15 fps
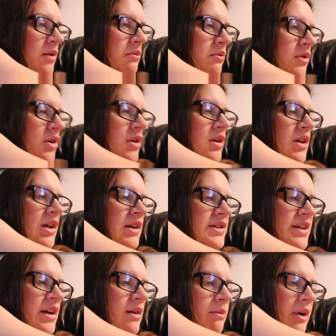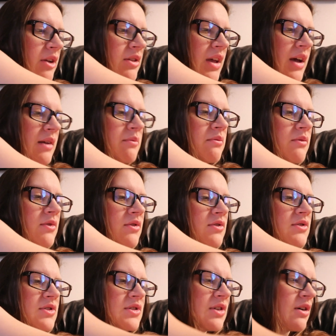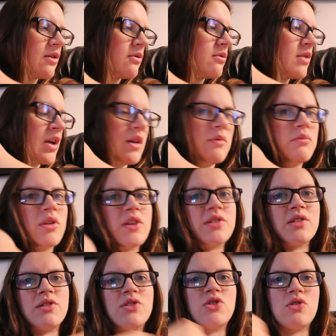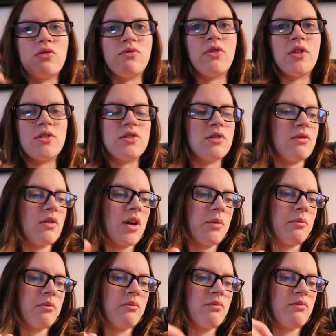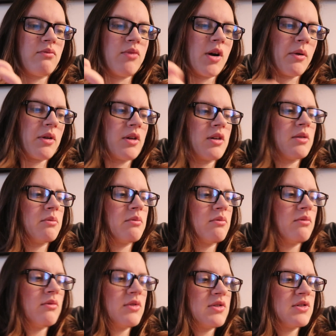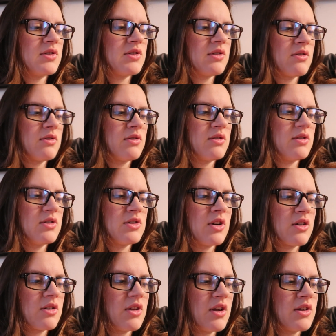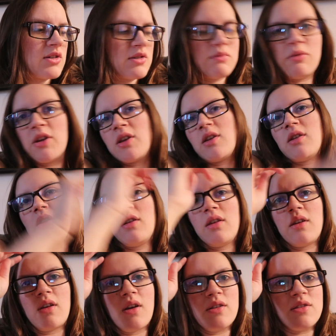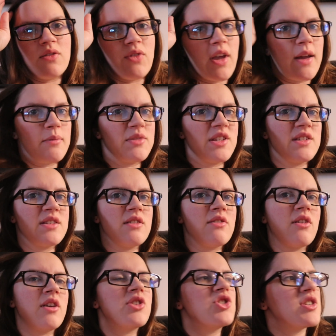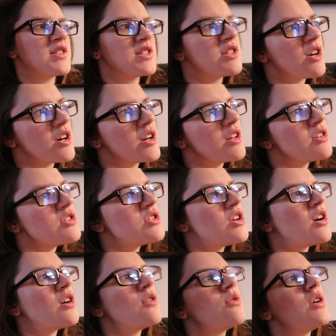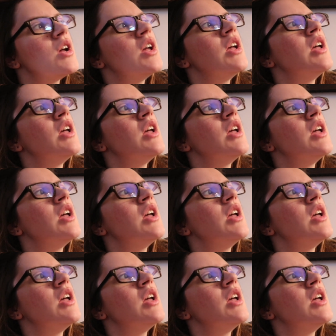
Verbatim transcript: I'm excited about that. So, and plus it's June 1st, so I'm probably going to start this because of camp season. I thought it just started. So